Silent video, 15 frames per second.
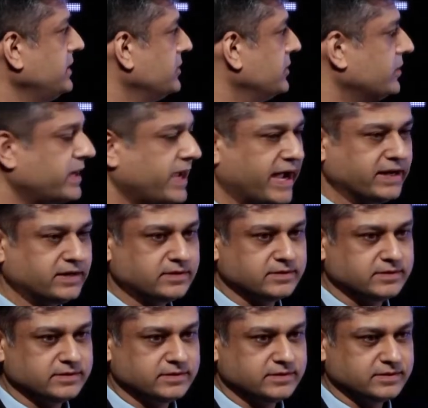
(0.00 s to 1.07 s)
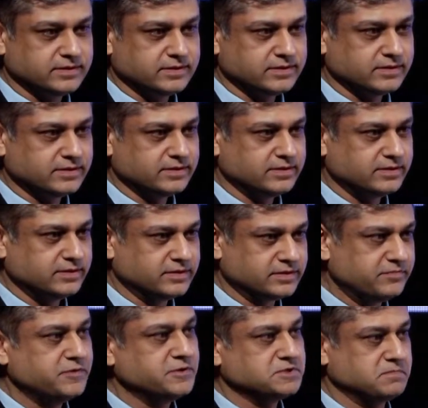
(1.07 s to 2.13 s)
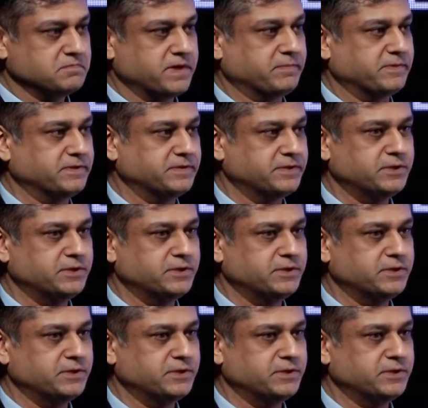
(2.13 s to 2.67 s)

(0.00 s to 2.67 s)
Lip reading: you look at reviews from people.